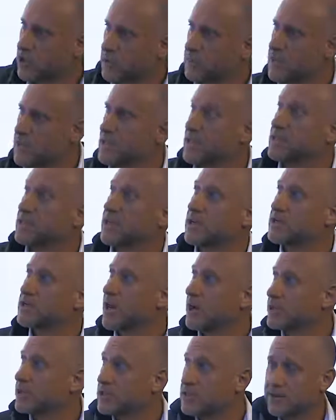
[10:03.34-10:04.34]
should be these
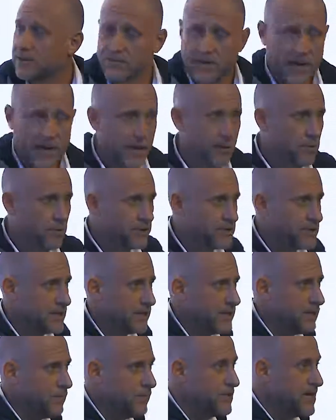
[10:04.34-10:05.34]
conjunctions of cables
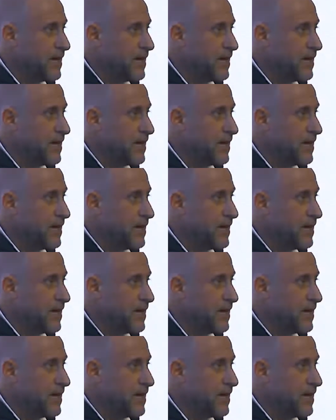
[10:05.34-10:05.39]
in, the,